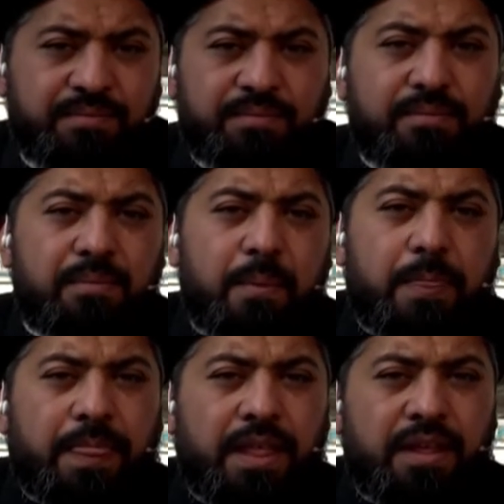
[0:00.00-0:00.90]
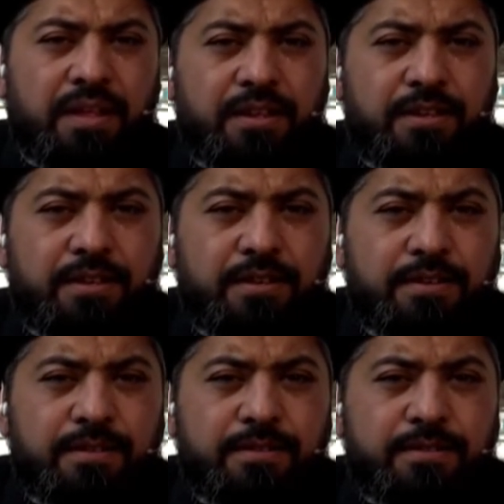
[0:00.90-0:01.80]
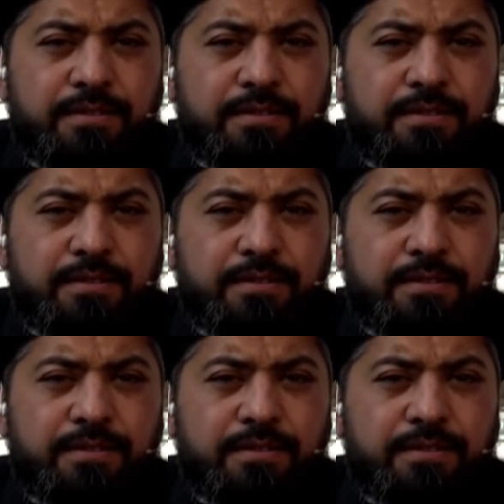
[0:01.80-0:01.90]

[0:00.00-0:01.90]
(no one is talking)